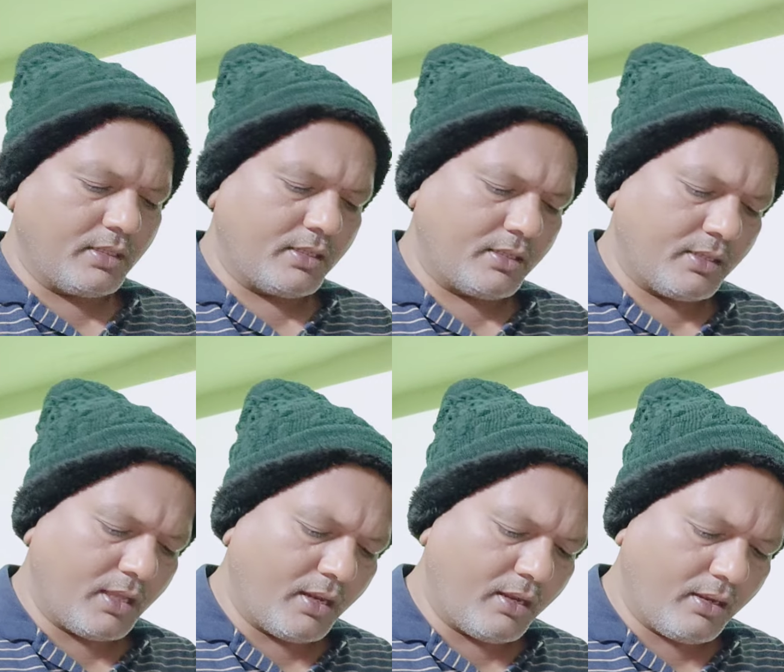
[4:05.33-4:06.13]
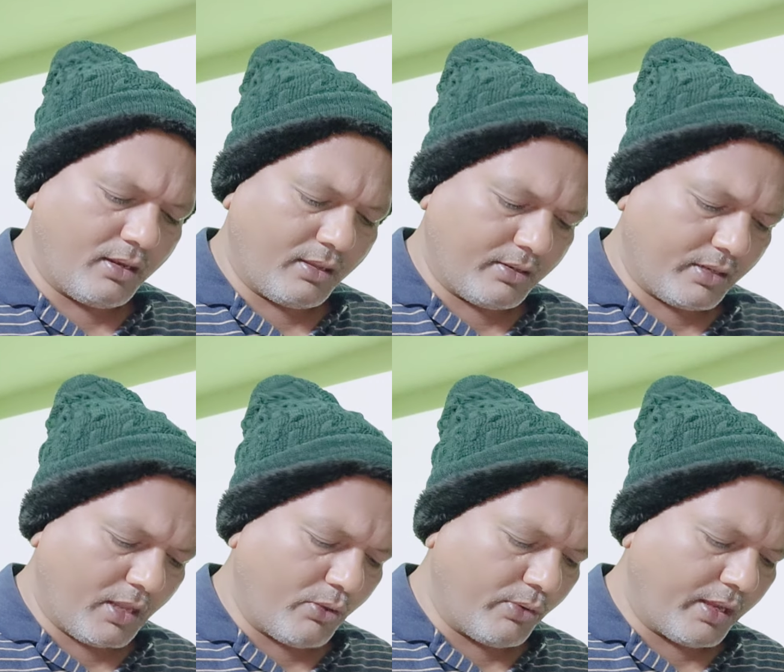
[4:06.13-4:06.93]

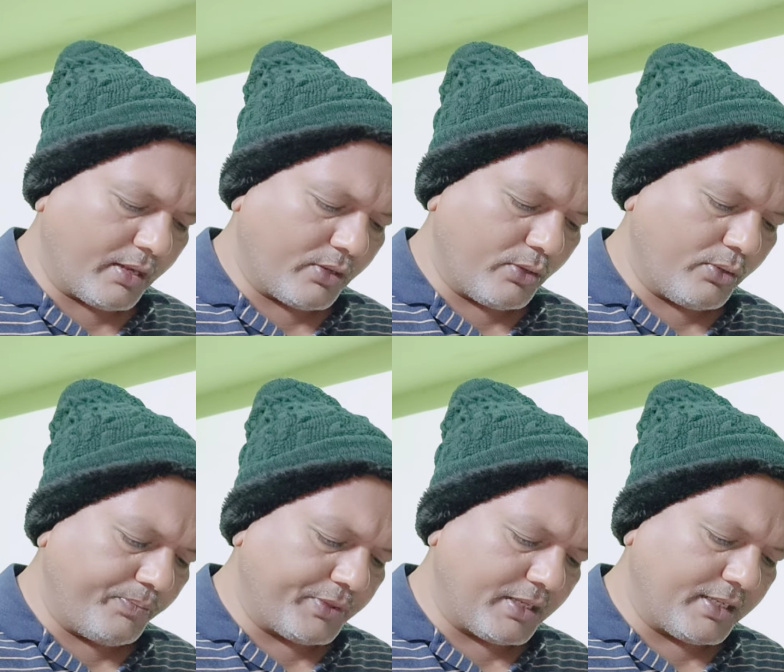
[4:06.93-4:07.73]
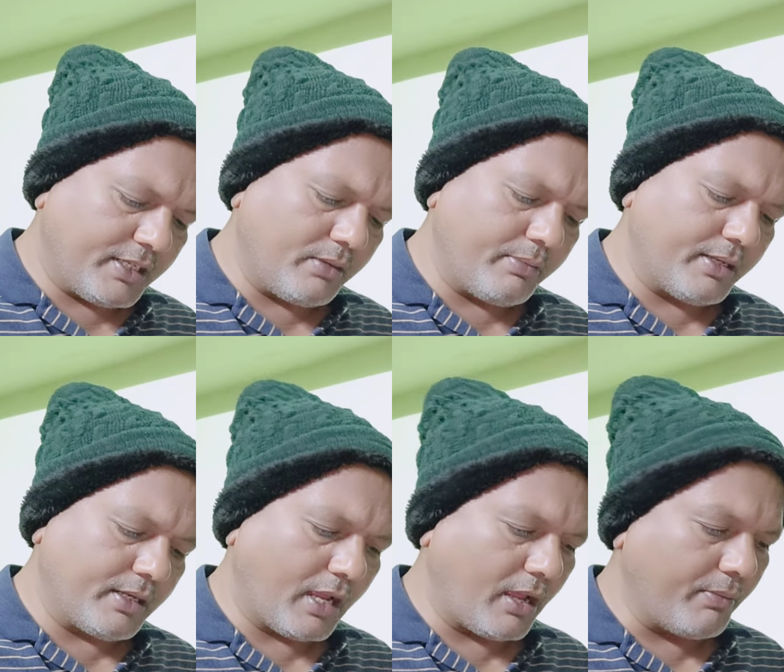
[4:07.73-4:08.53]
Now I'll go a little bit
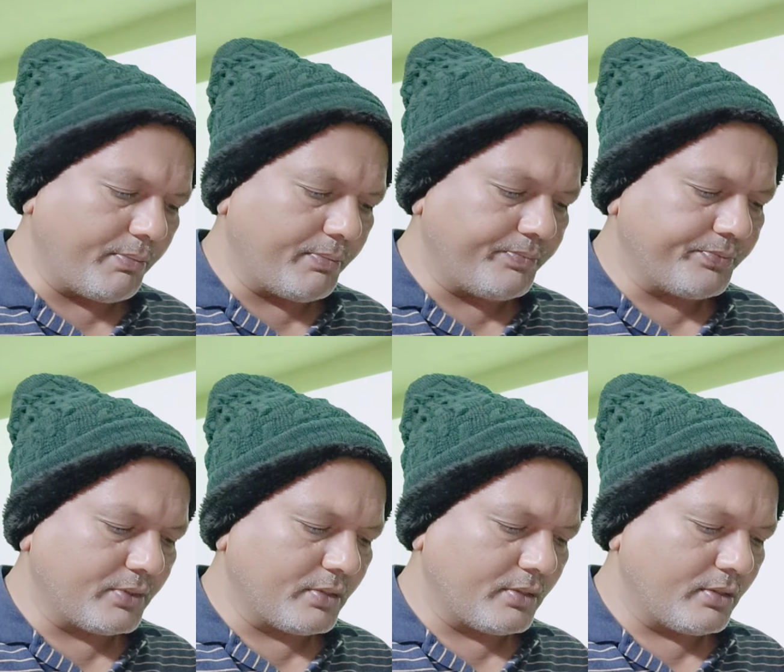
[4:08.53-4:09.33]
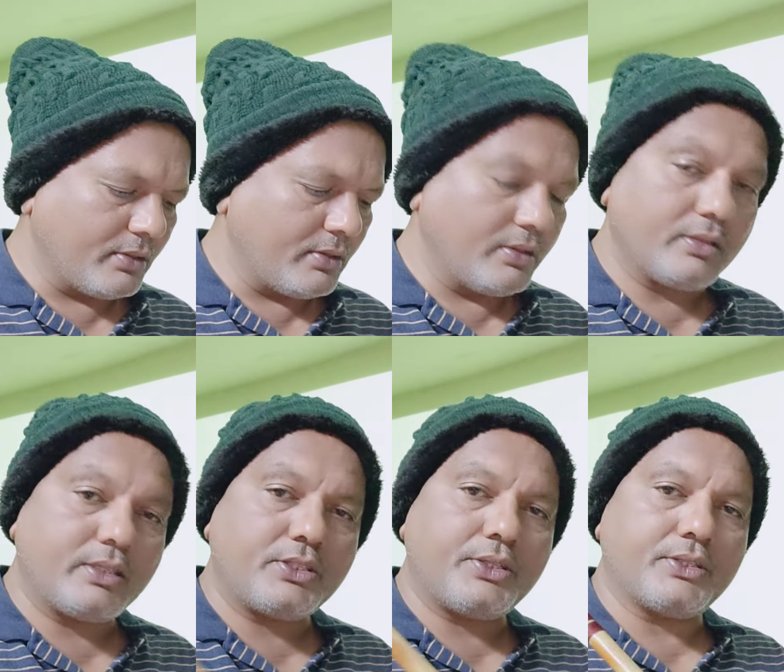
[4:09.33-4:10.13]
up.
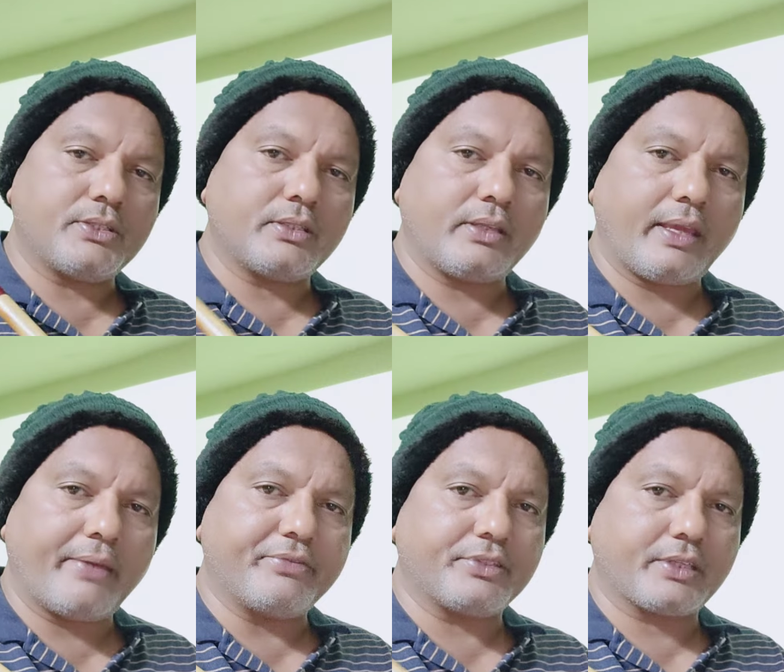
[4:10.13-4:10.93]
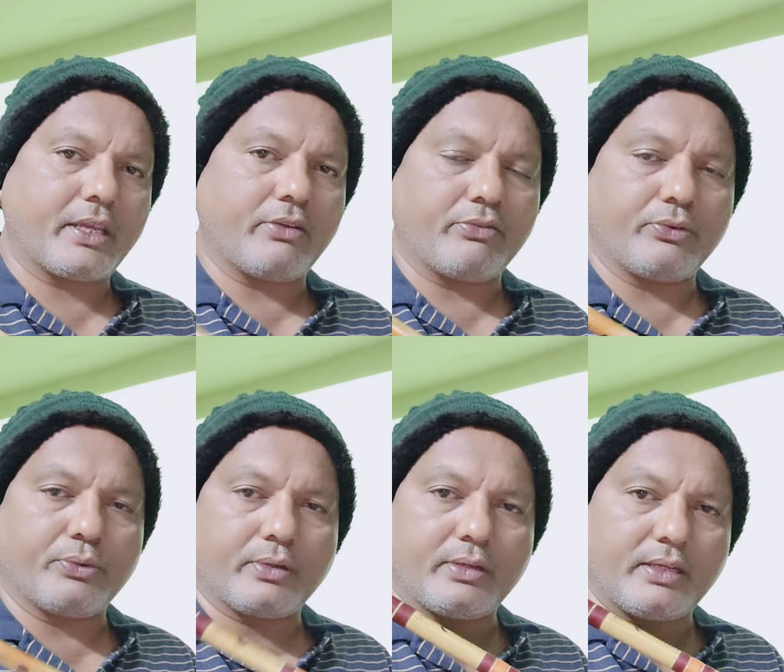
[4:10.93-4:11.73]
This is F scale
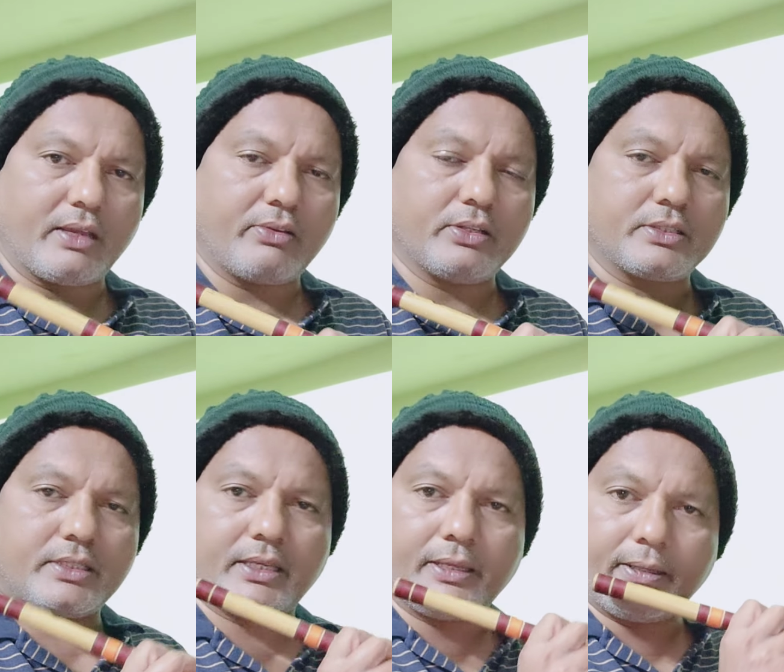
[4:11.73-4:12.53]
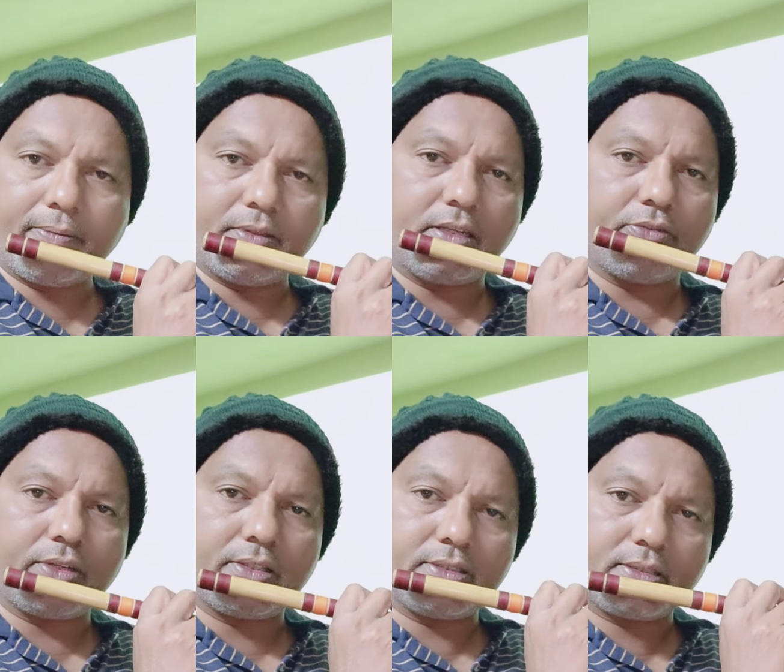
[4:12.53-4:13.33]
flute. Now you'll see the
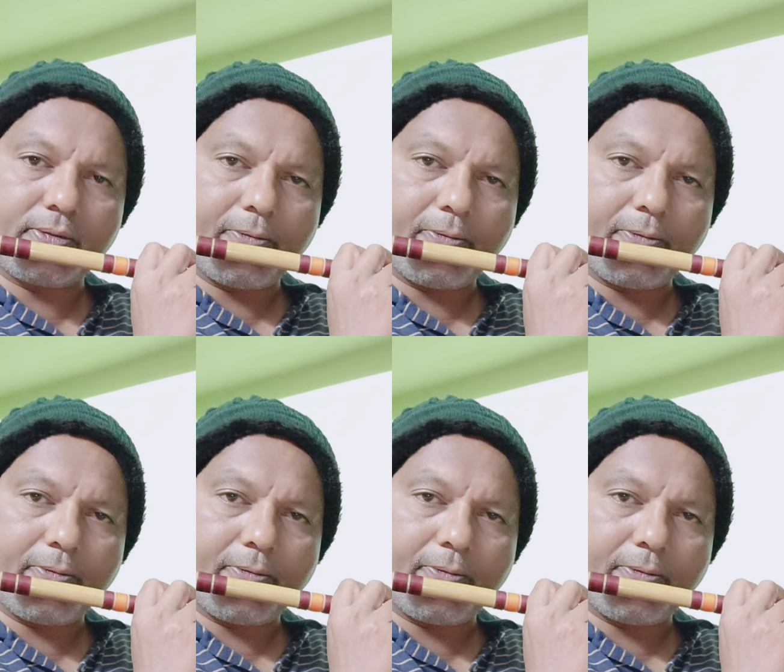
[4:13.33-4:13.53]
difference.